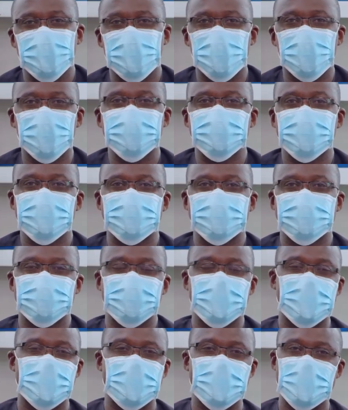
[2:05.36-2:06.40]
causes,
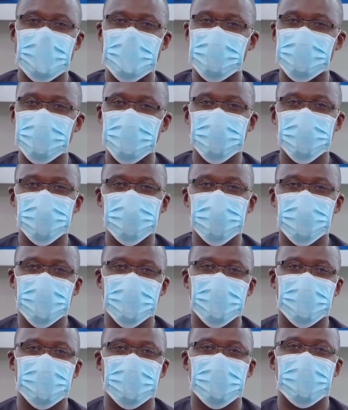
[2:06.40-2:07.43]
um, you
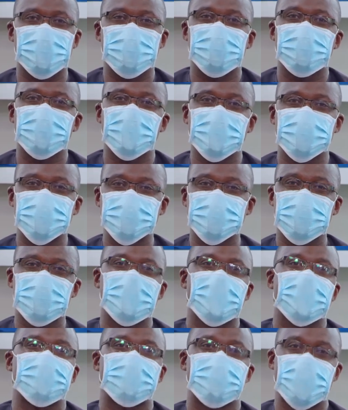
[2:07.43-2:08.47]
know, so
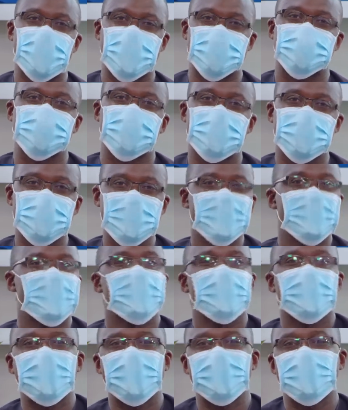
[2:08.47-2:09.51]
much passion
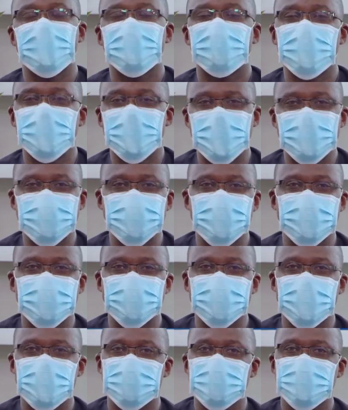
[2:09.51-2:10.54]
in a
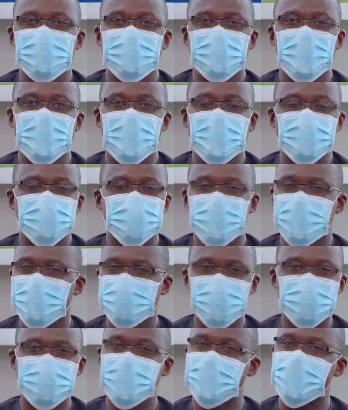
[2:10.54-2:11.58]
relationship to
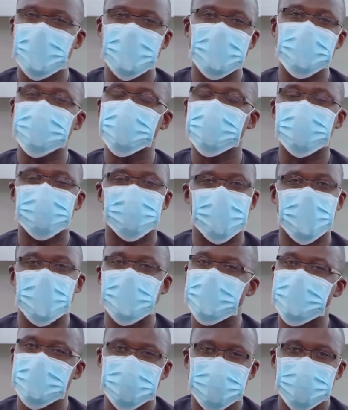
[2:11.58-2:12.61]
even begin to fade?